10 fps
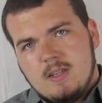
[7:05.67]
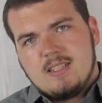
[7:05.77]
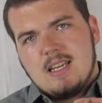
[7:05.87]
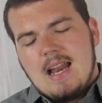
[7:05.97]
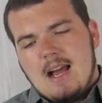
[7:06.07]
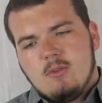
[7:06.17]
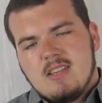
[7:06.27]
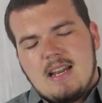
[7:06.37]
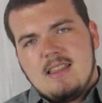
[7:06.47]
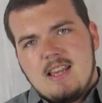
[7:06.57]
It's not
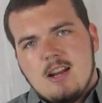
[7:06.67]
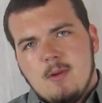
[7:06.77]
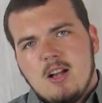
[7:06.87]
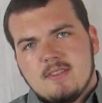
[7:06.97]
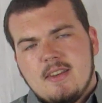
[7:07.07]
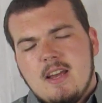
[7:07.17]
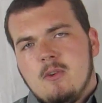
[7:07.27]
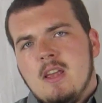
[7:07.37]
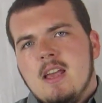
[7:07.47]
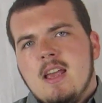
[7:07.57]
outside of the gearbox now.